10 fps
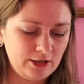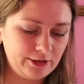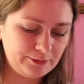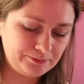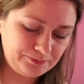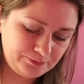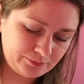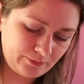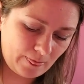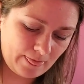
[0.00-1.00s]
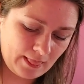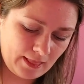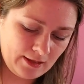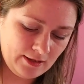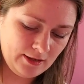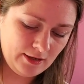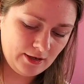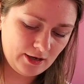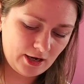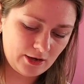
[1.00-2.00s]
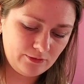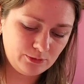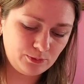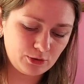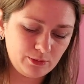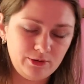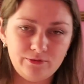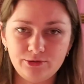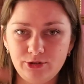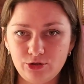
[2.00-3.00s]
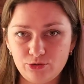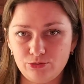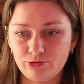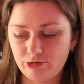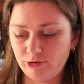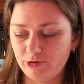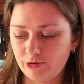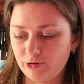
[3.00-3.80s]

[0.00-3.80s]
I will probably need to